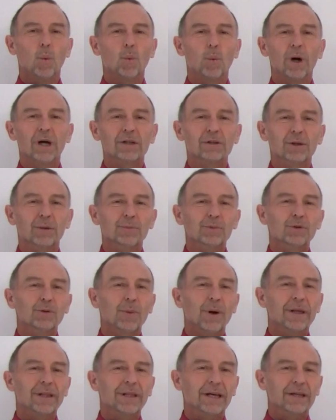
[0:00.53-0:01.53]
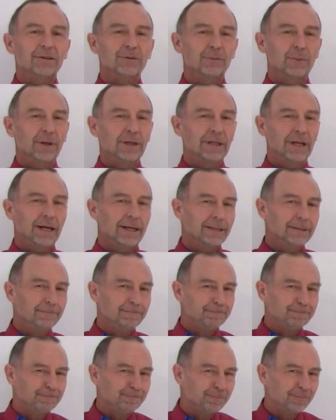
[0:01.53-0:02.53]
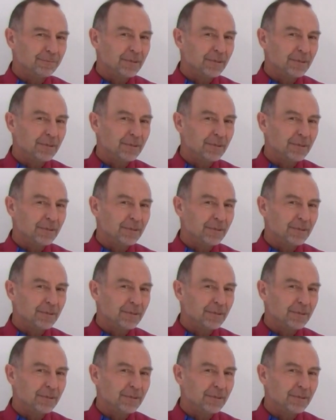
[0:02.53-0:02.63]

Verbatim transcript: Welcome to ilectureonline.